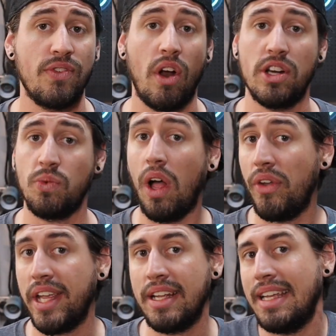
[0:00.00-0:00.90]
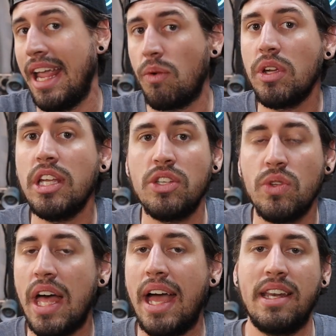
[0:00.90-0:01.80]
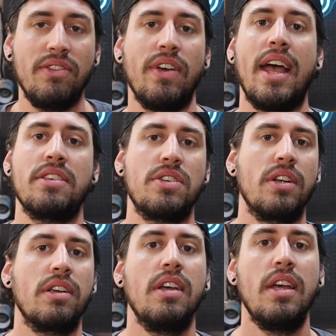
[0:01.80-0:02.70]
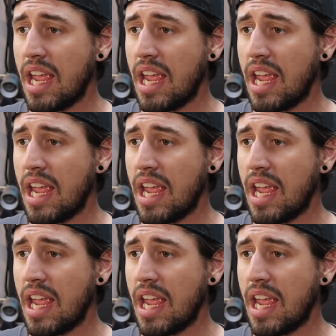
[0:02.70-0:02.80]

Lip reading: as far as welding, can't really do that any faster.